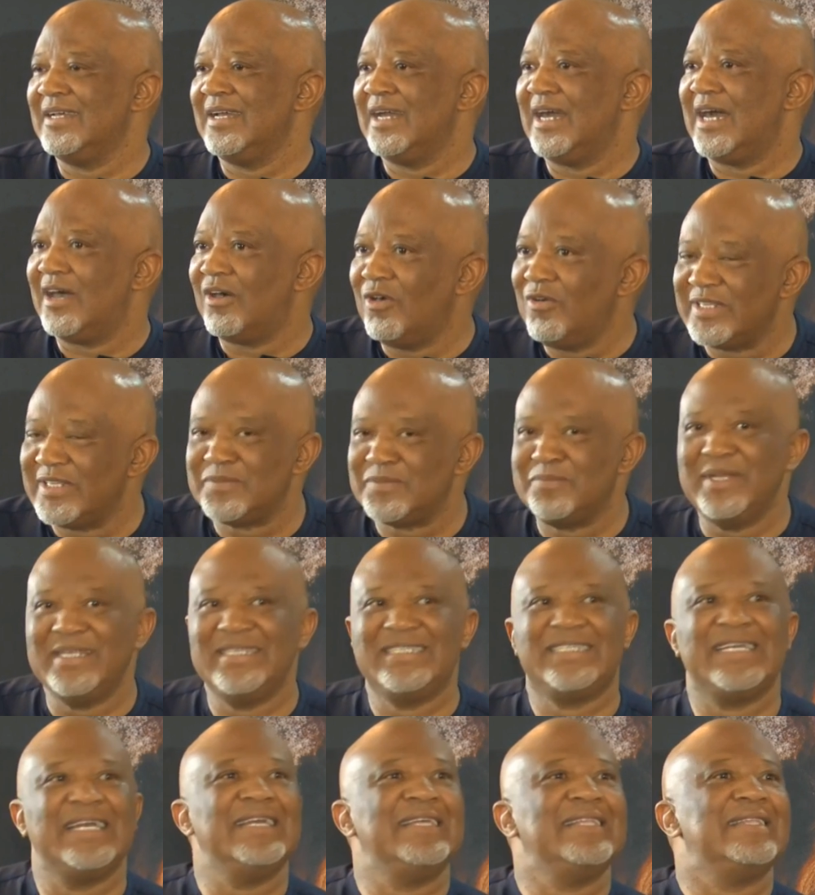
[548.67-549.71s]
I always
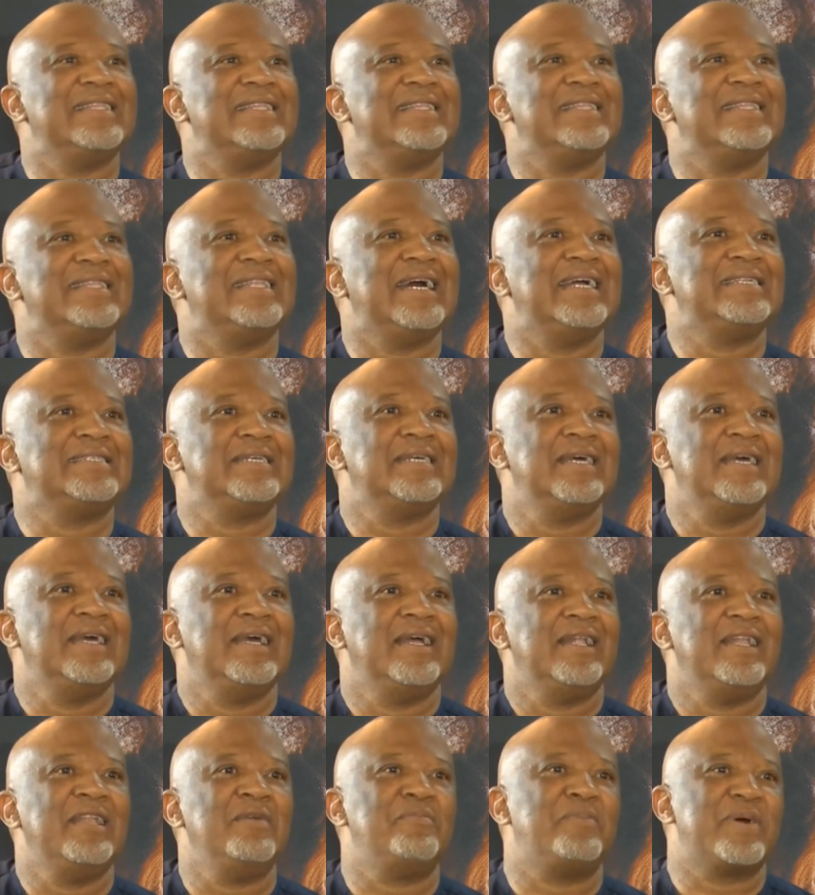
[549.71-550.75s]
maintain that
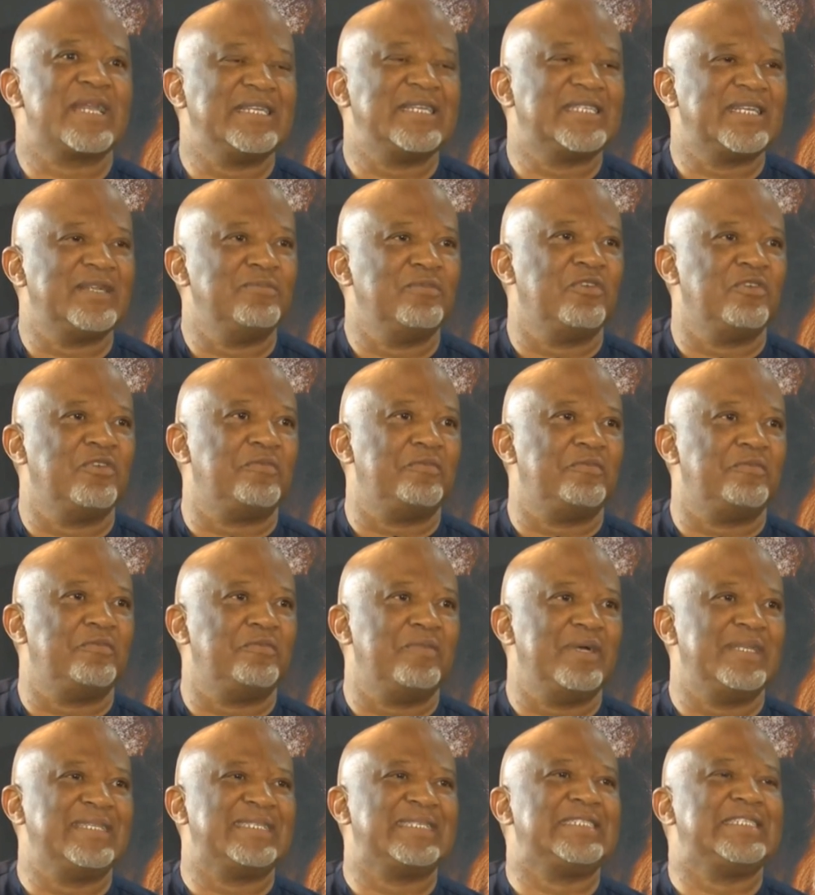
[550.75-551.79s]
liberation
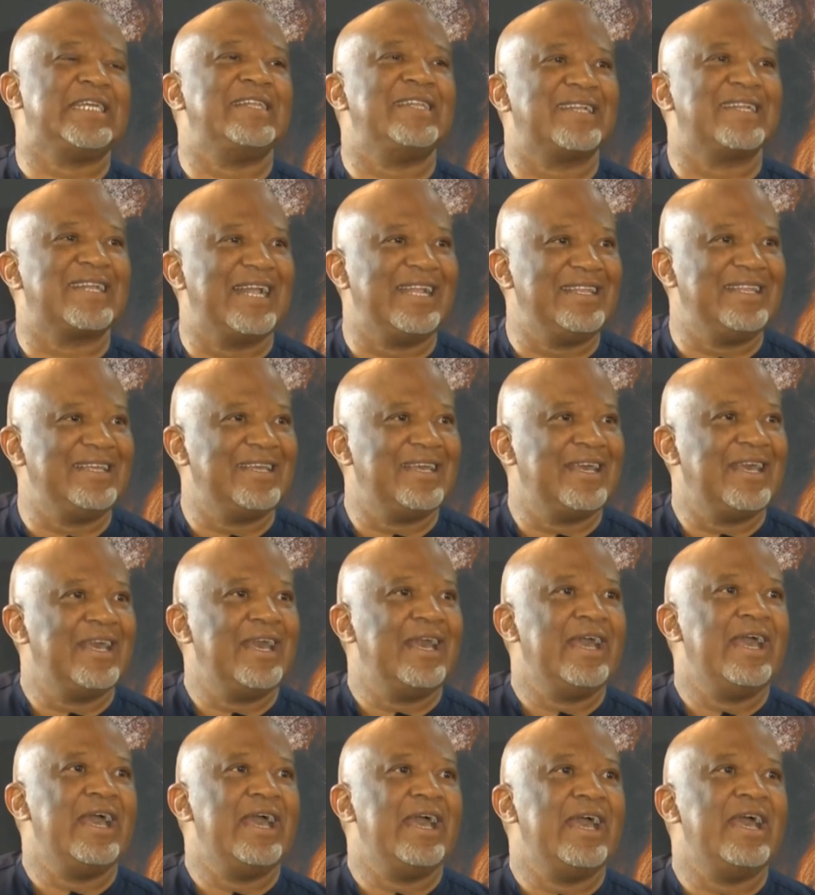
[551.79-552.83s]
movements generally
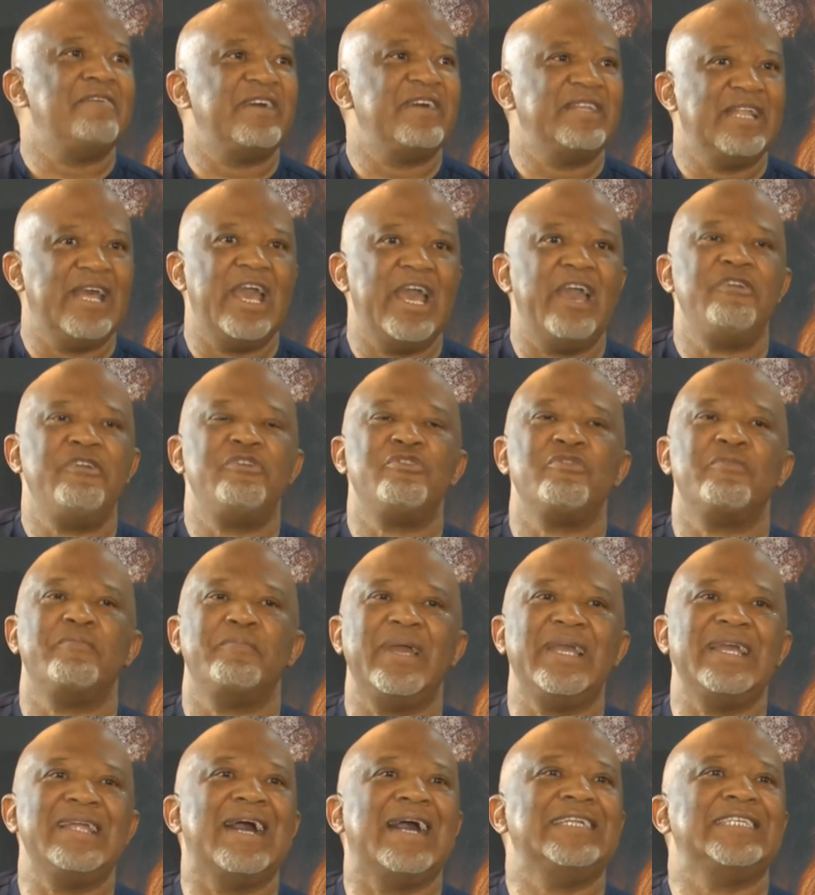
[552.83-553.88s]
have an, a
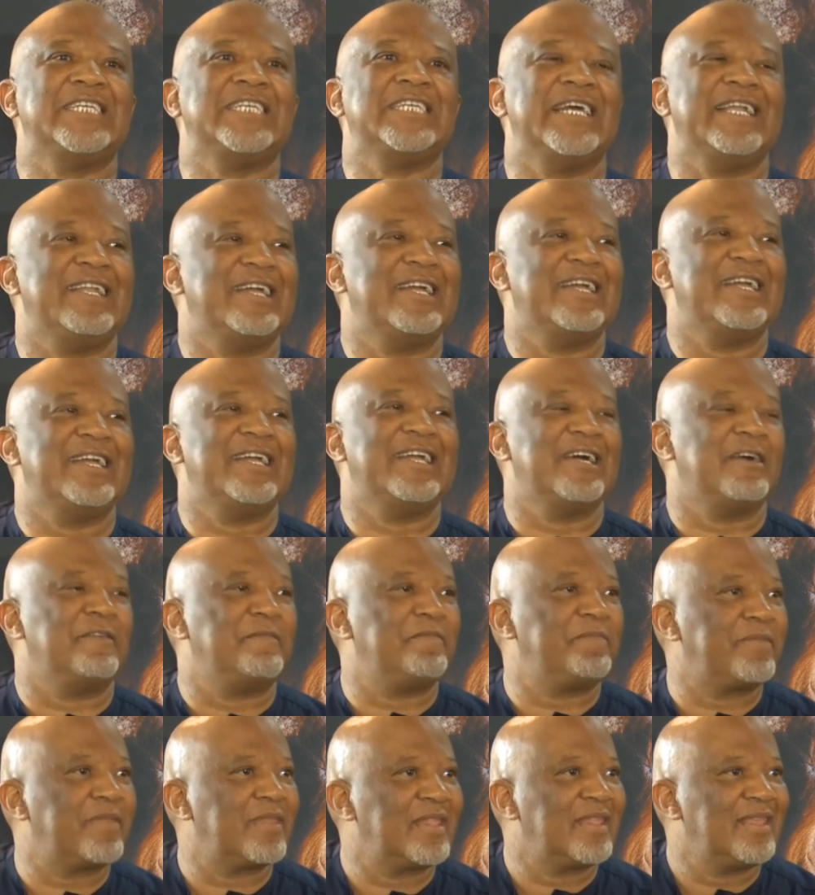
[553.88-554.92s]
humane agenda.
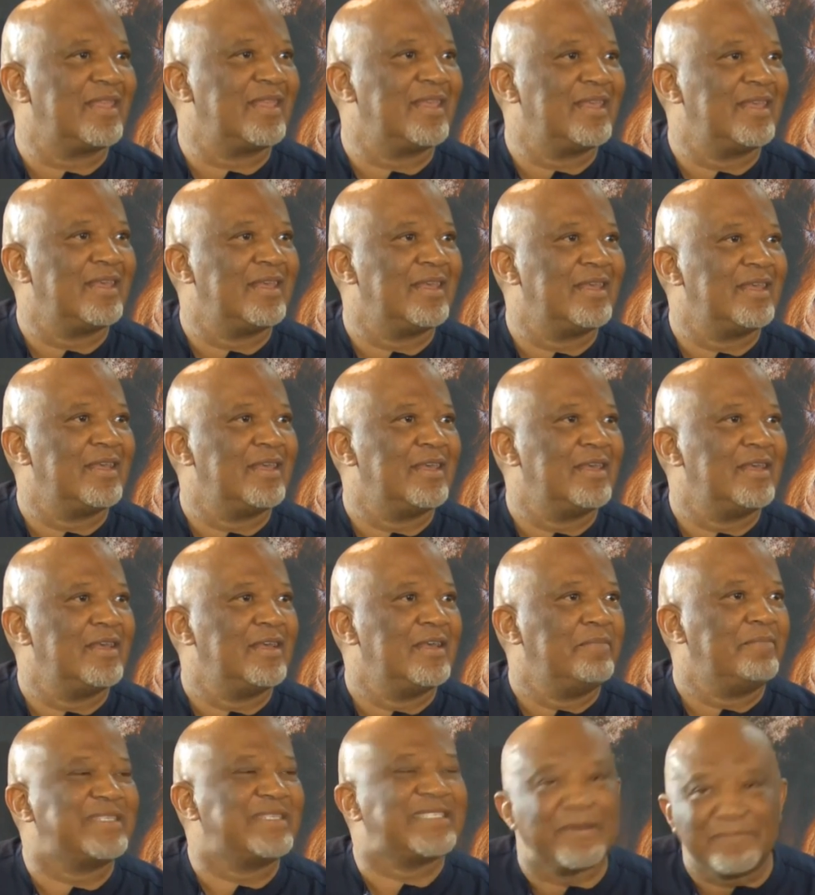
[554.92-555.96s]

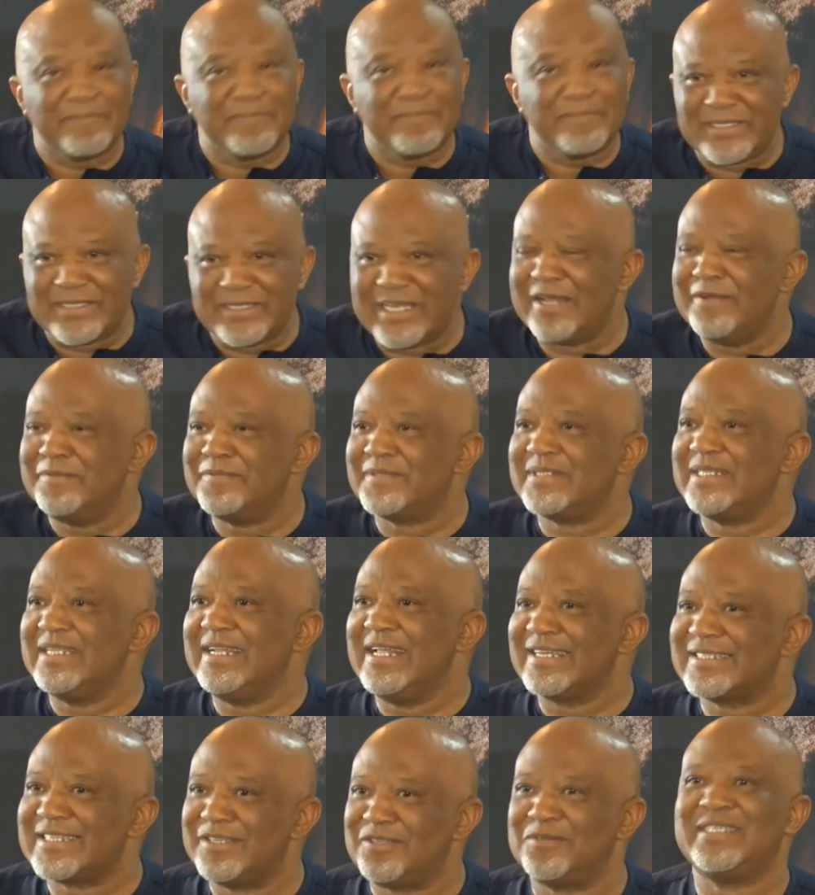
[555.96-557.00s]
But sometimes in
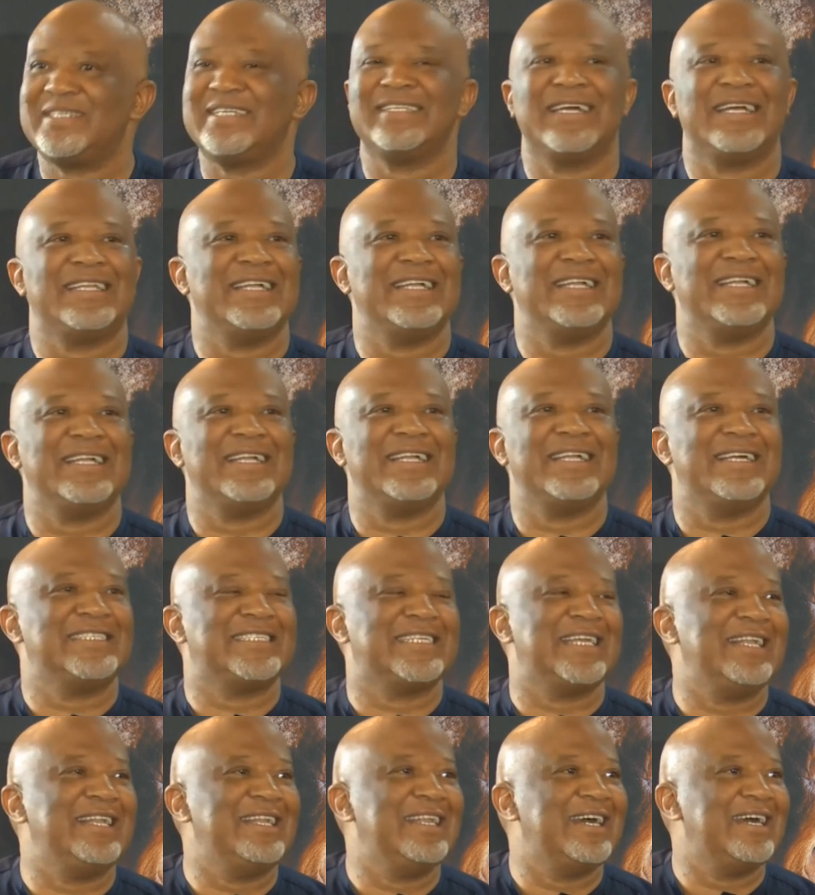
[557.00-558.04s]
executing that
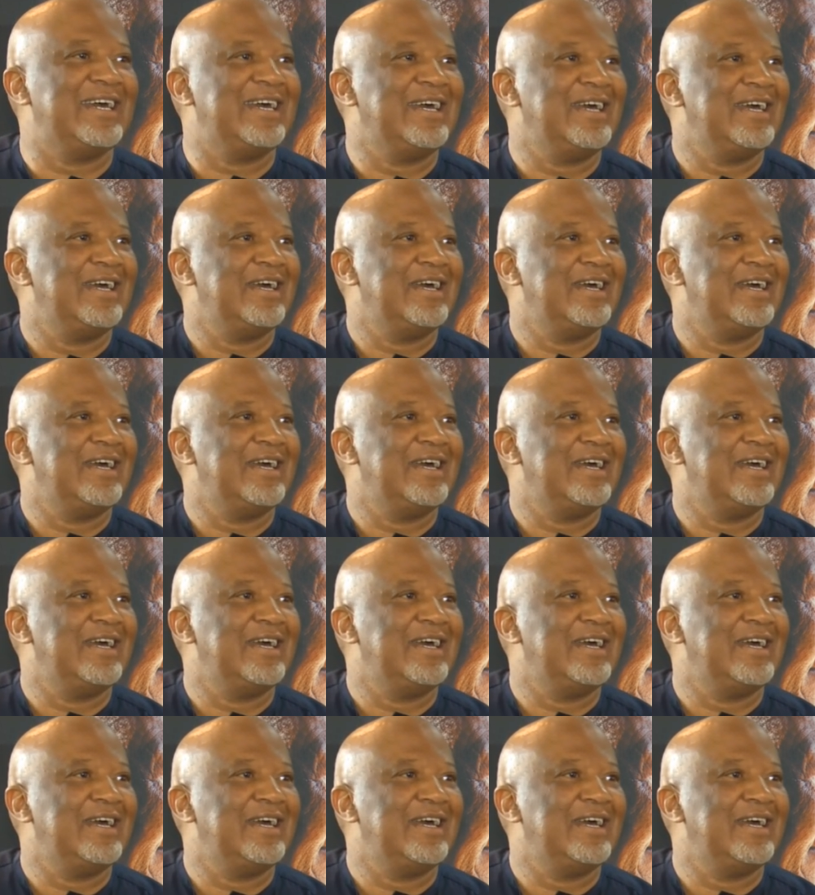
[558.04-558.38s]
agenda,